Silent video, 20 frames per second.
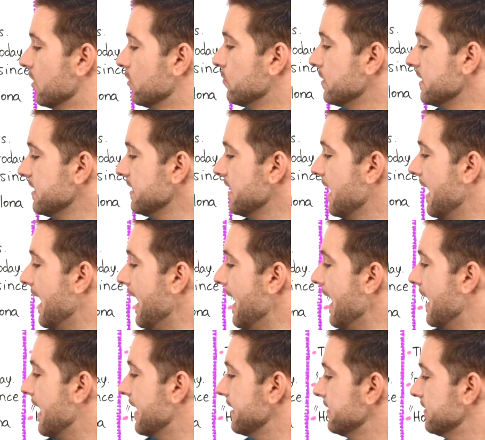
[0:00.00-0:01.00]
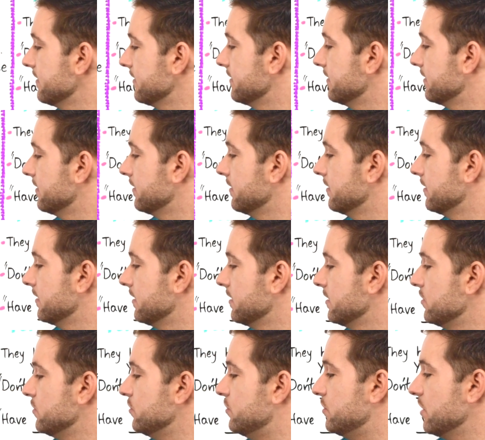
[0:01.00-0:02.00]
We had
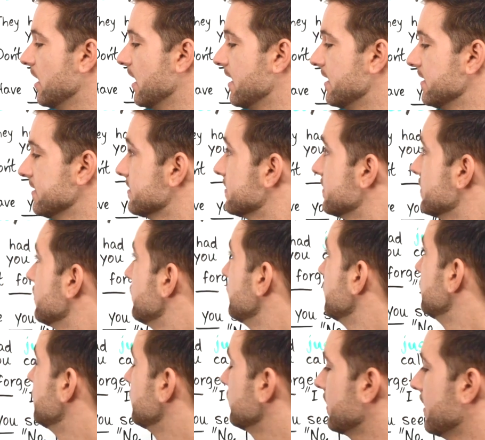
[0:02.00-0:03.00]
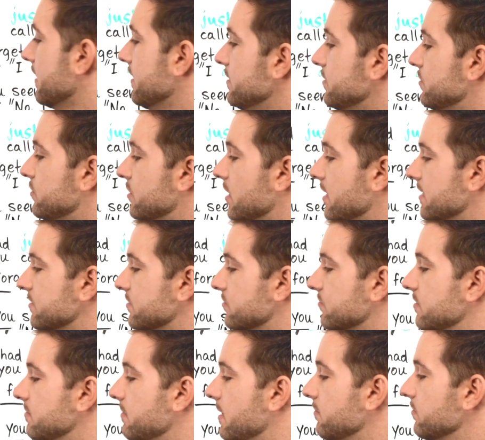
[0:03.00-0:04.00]
just, okay, just,
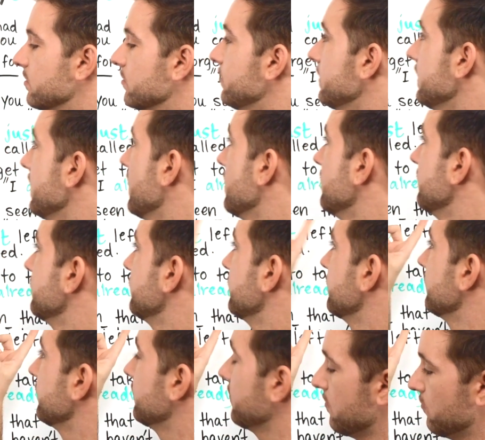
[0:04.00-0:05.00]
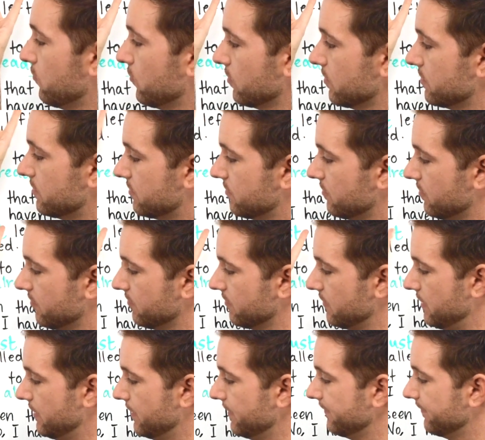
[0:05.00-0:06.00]
remember we have from words over
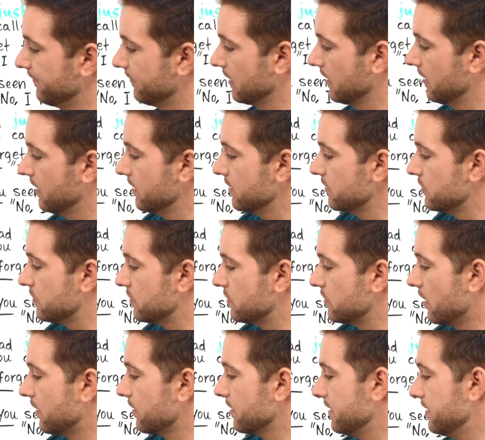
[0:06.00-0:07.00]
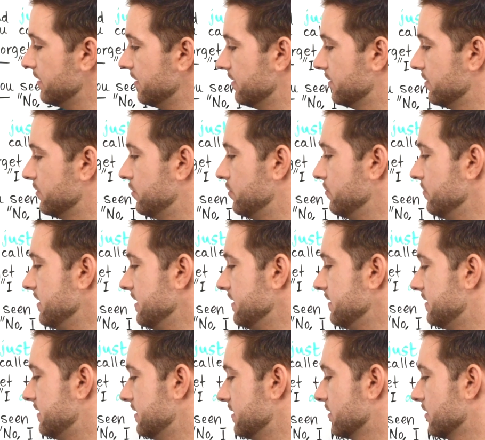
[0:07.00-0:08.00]
here, started to
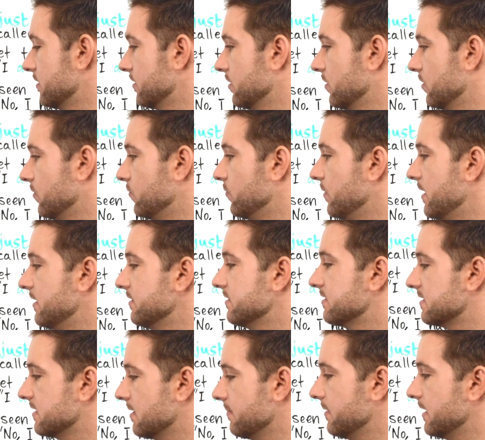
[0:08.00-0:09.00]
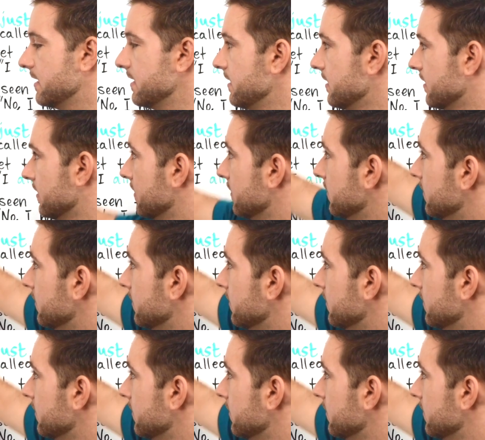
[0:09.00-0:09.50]
eat dinner when somebody